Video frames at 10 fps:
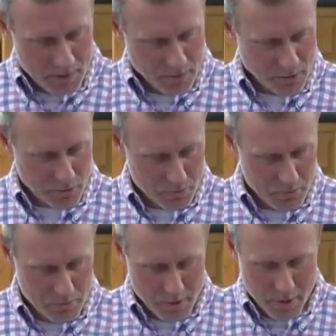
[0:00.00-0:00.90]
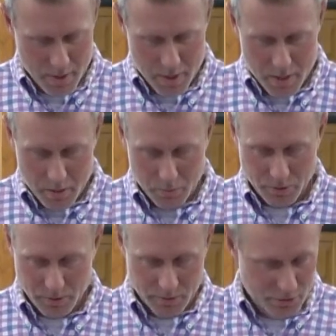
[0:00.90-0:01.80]
So, we're
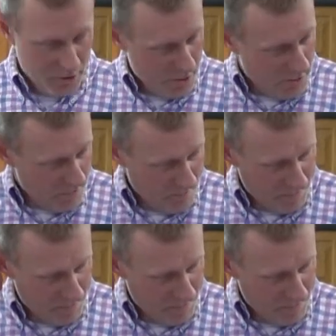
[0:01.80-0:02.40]
still in John.